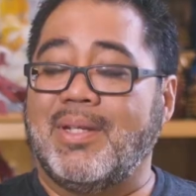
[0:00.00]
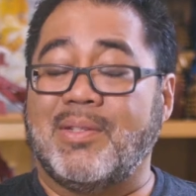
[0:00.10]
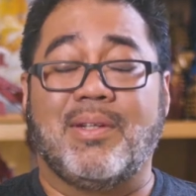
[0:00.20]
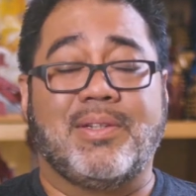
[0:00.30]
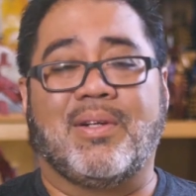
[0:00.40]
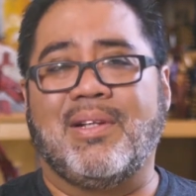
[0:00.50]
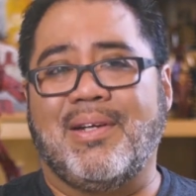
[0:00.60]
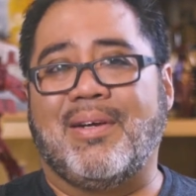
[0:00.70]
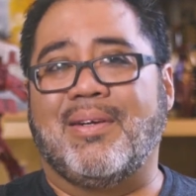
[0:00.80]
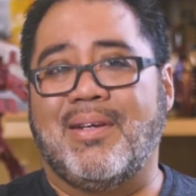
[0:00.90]
As long as you're
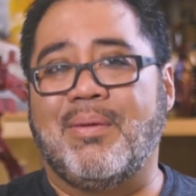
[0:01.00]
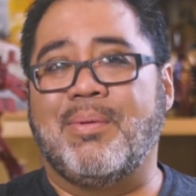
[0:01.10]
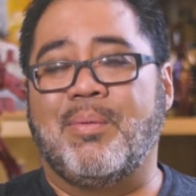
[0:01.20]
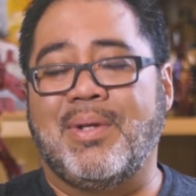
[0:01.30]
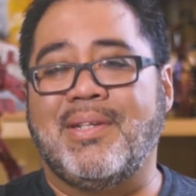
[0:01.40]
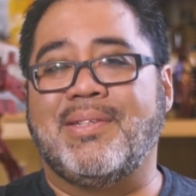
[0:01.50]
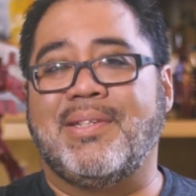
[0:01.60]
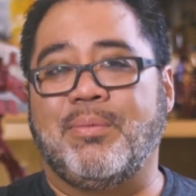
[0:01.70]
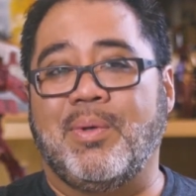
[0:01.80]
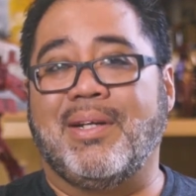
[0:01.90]
clear about what it is
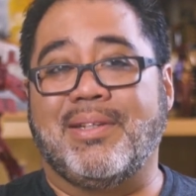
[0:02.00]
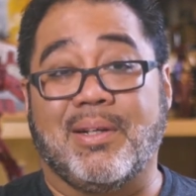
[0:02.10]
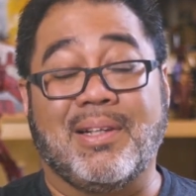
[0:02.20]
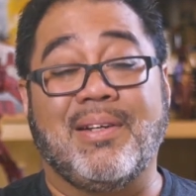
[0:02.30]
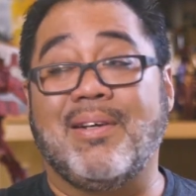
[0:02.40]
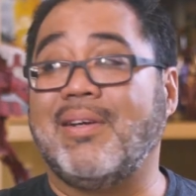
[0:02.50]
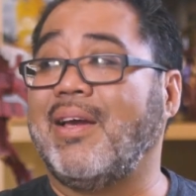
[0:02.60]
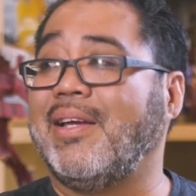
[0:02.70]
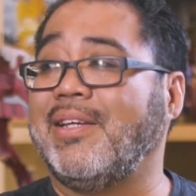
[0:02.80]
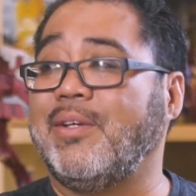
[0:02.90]
you want, you're clear
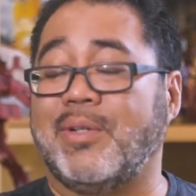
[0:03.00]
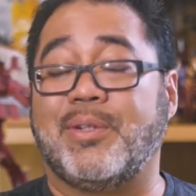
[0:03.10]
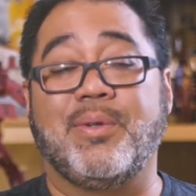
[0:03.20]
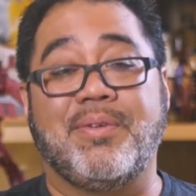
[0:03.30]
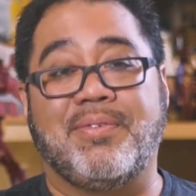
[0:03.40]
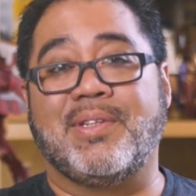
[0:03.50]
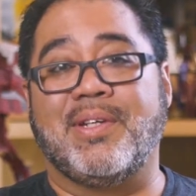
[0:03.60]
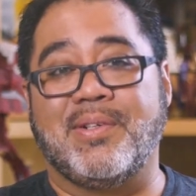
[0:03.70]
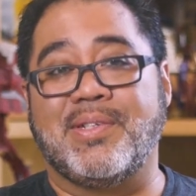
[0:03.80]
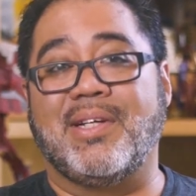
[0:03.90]
and you're truthful
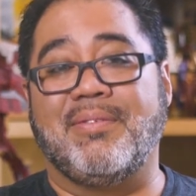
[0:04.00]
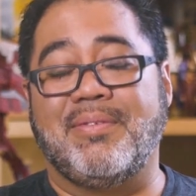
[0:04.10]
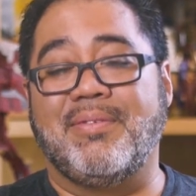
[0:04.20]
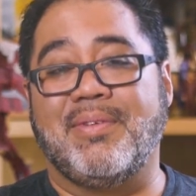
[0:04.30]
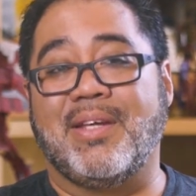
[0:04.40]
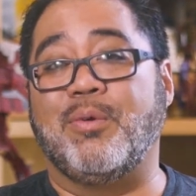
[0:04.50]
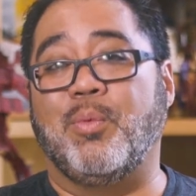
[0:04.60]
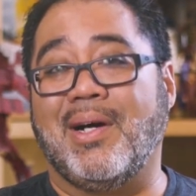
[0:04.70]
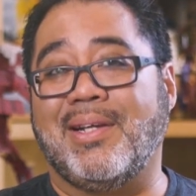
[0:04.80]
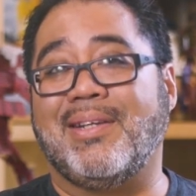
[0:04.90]
to yourself that you want